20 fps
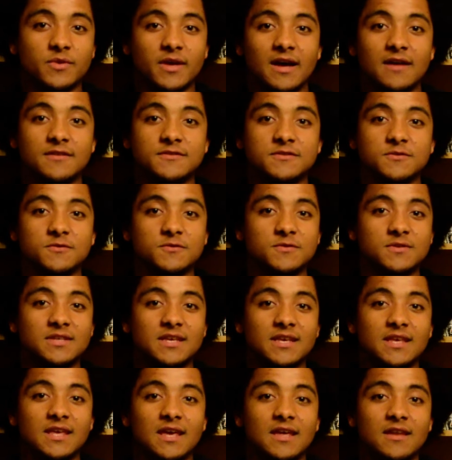councils to
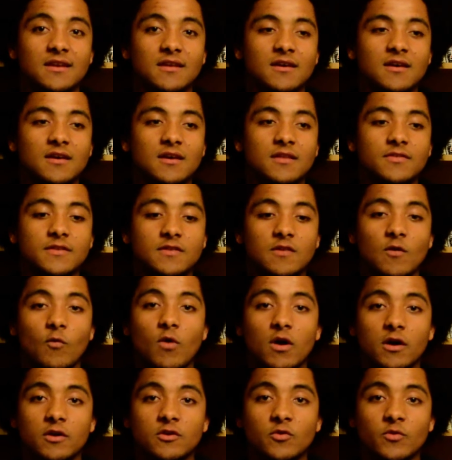get the
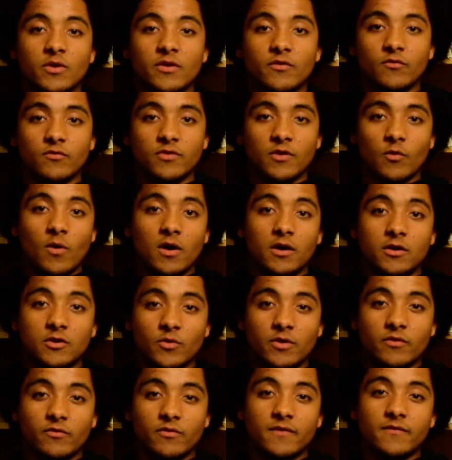
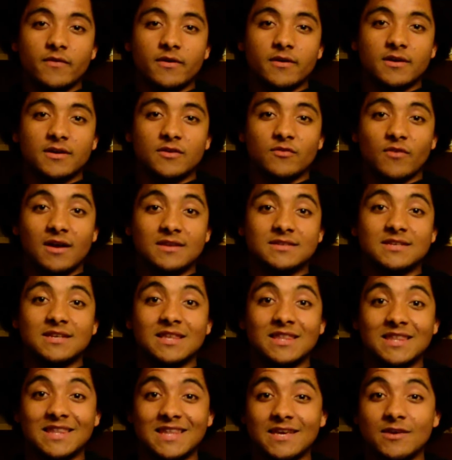Whanganui River granted
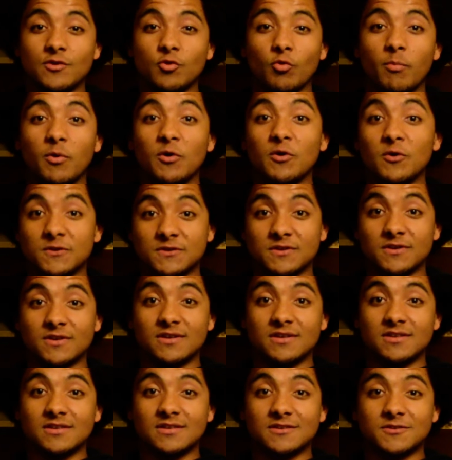legal
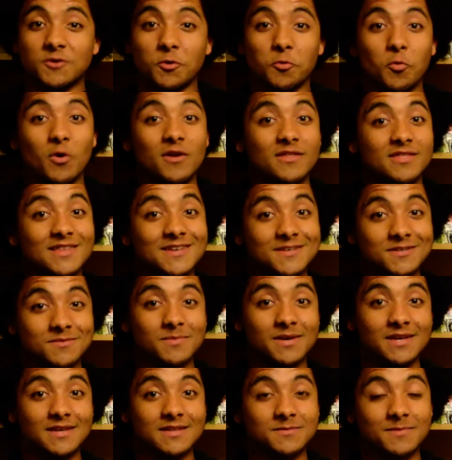personhood. So what this
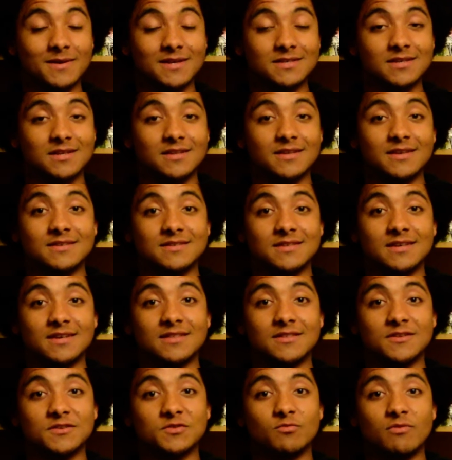means basically is
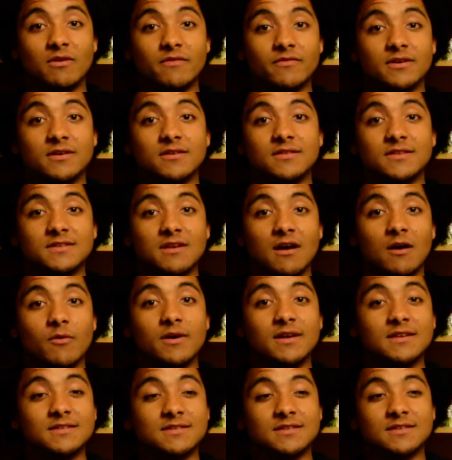that this river, this awa,
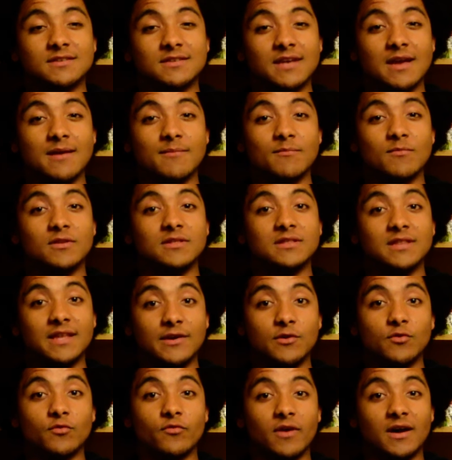has the same
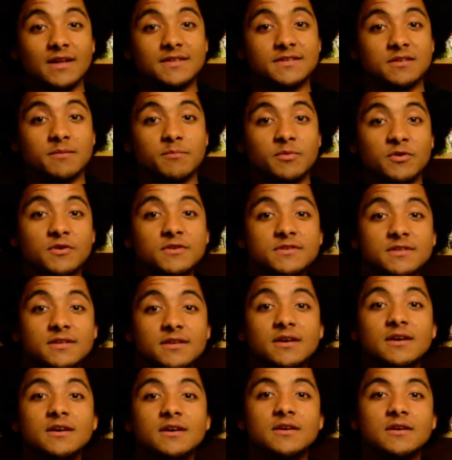legal rights as a person.
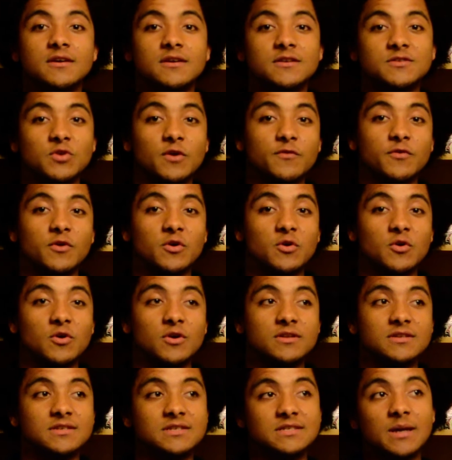So if you're
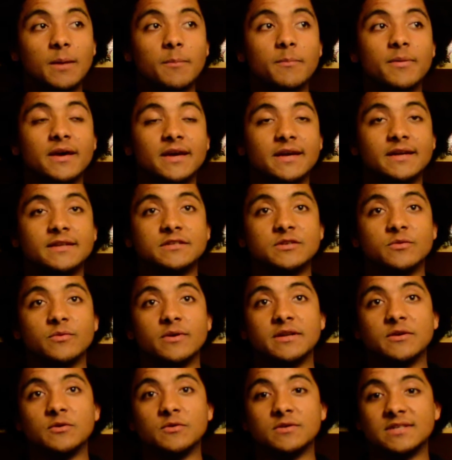caught dumping into
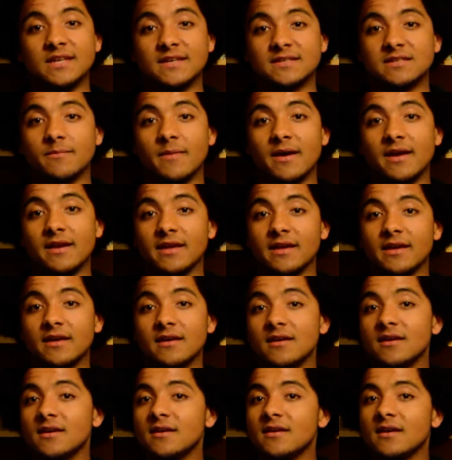it or decimating
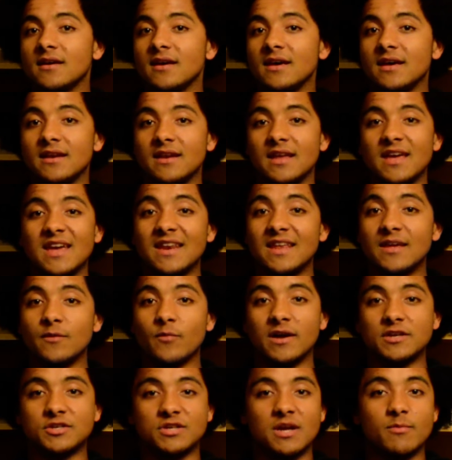it in any
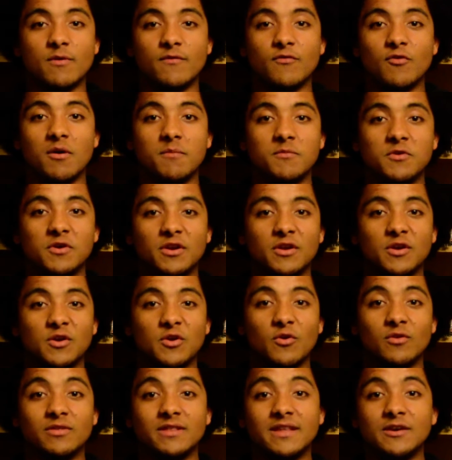way, shape or form, you can
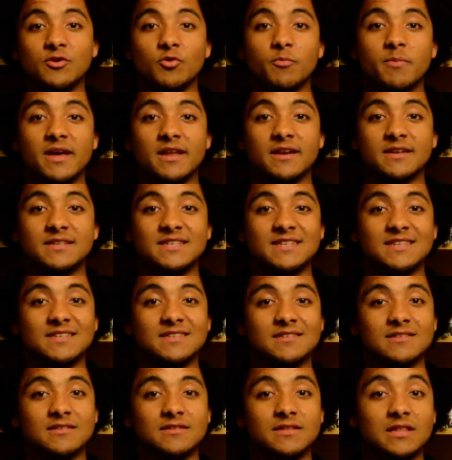incur legal
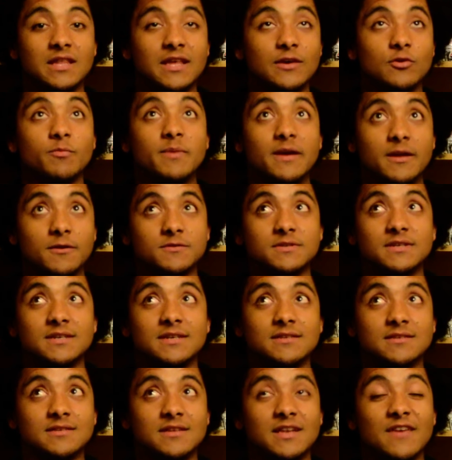penalties,
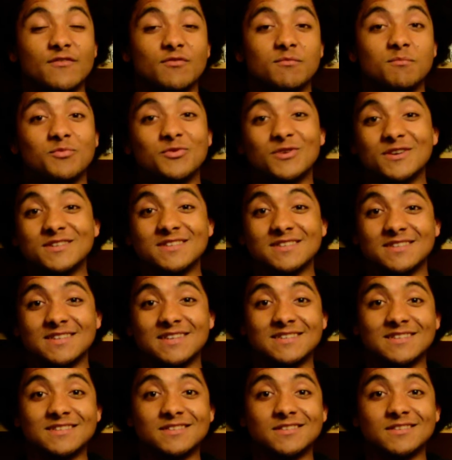and even prison
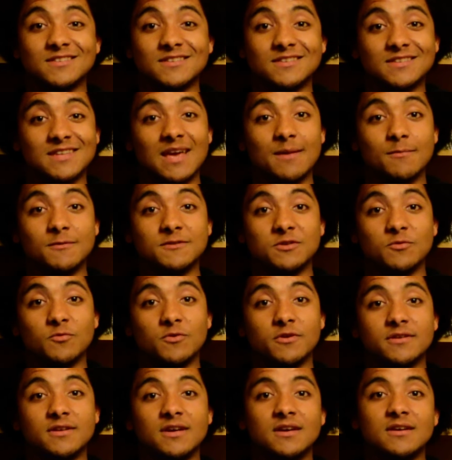sentences the same as you
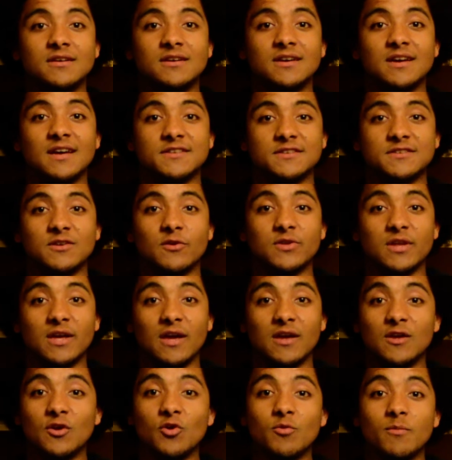would as assaulting a
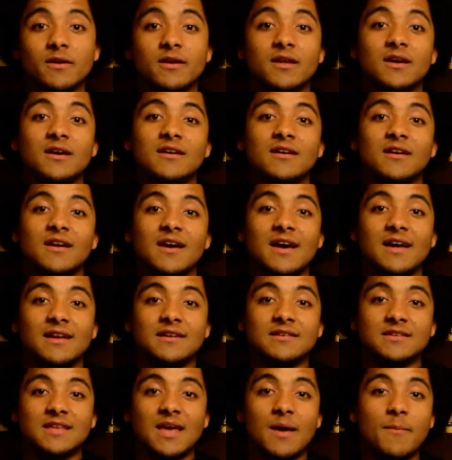human. And
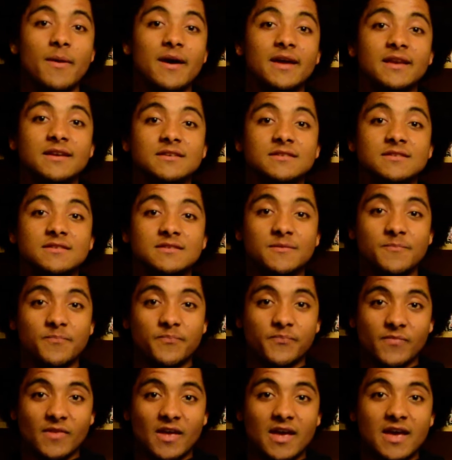campaigners
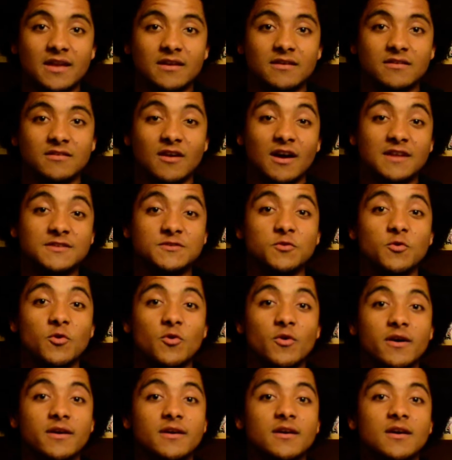and Ngai
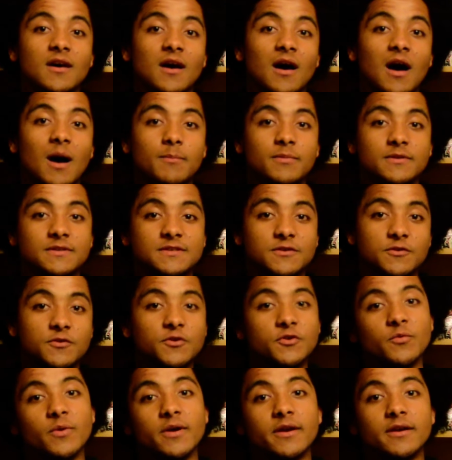Tūhoi up in Te
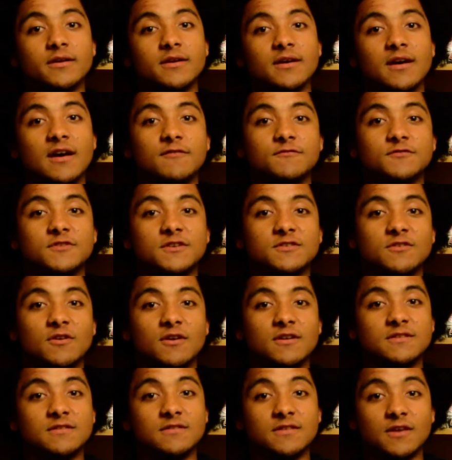Urewera have just
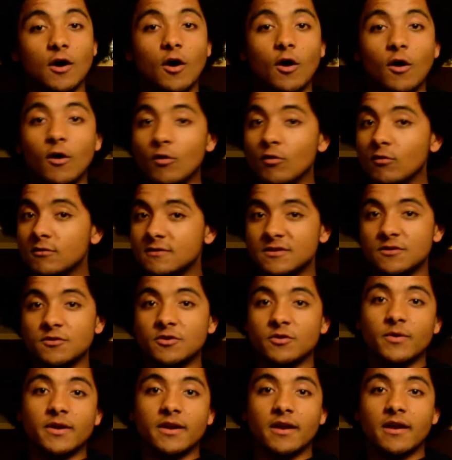got the whole Te
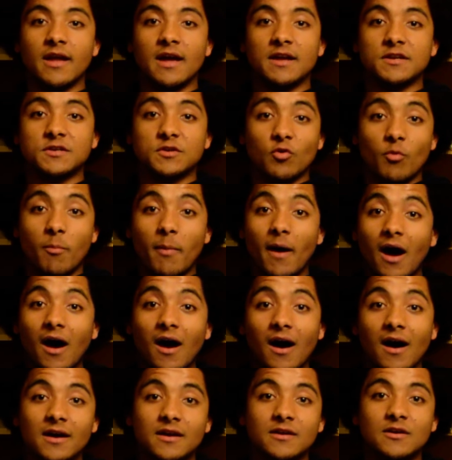Urewera National
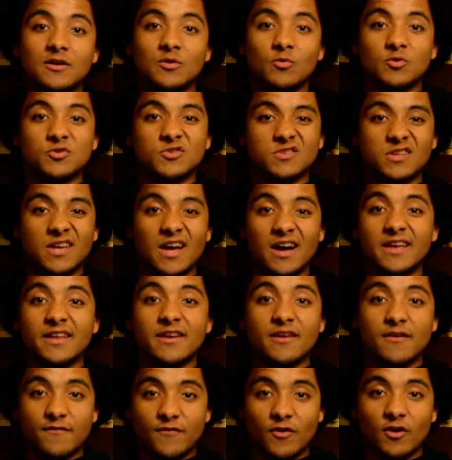Park, which is
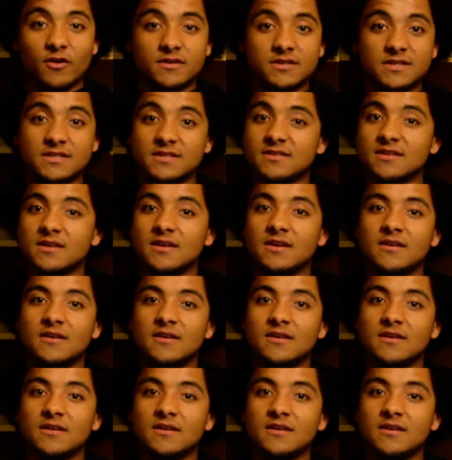ngahere forest,